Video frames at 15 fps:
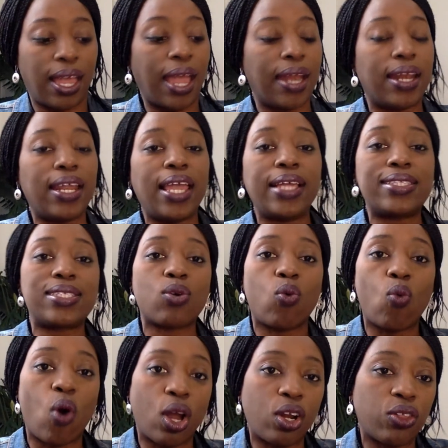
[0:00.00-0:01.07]
and it's
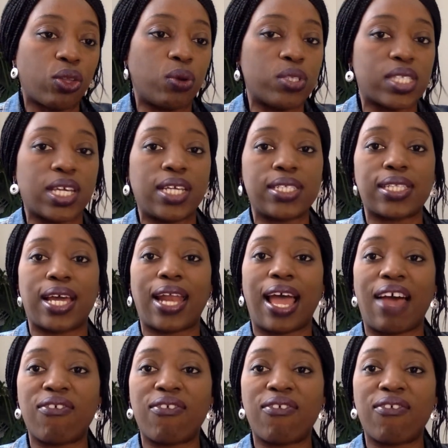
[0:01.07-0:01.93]
one of those things that